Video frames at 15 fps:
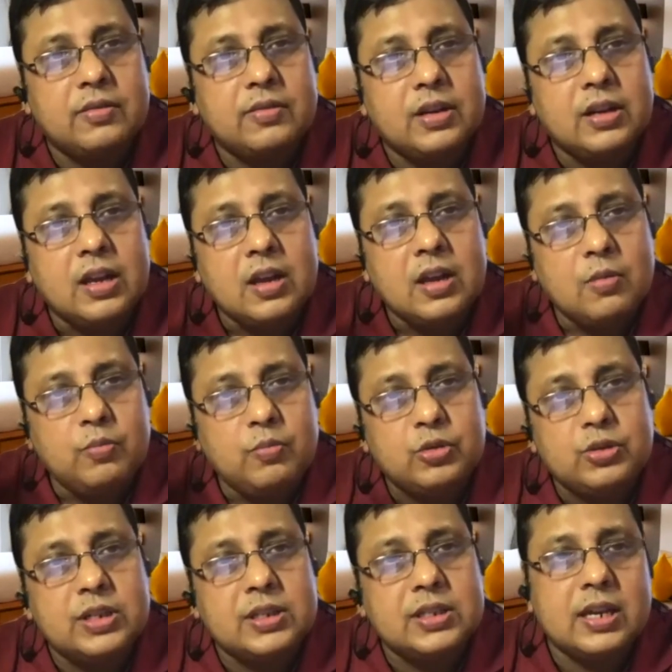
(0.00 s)
They will
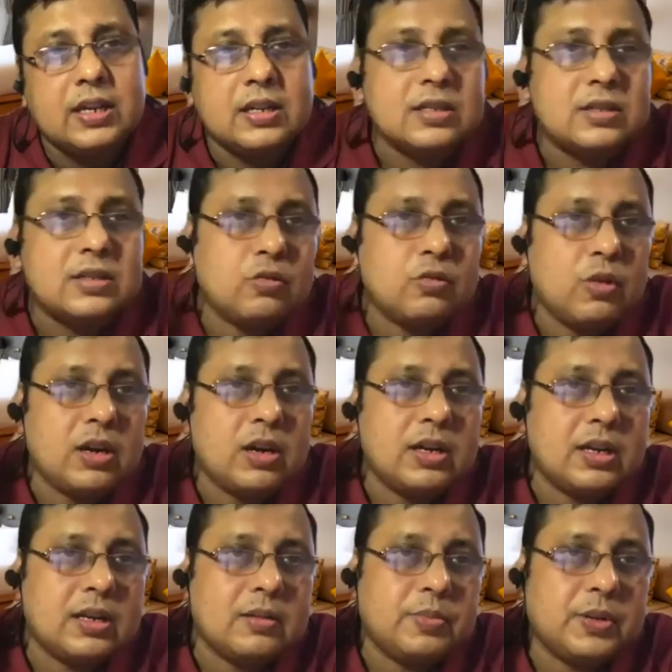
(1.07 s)
push designers to work
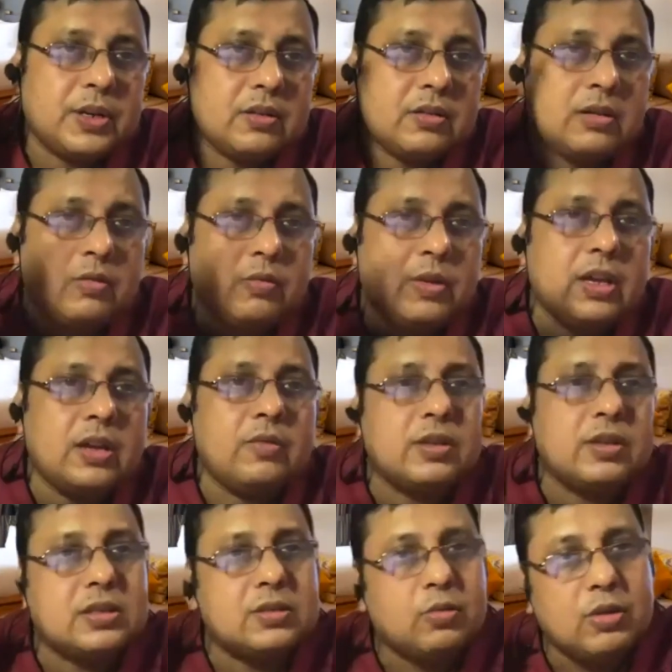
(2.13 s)
in a particular way with
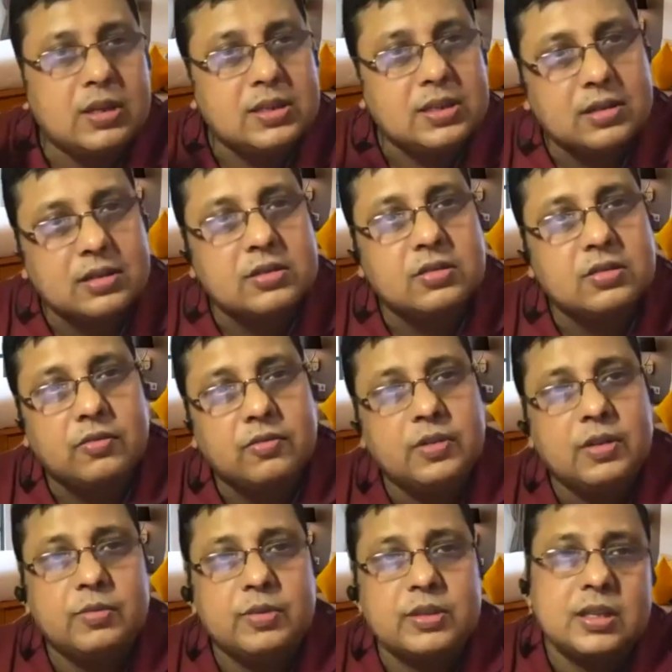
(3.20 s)
only certain software
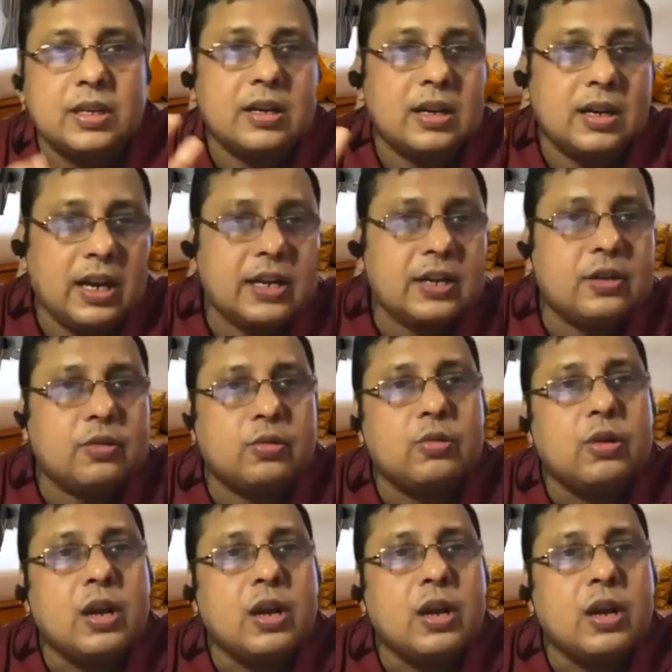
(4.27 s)
which they are aligned to,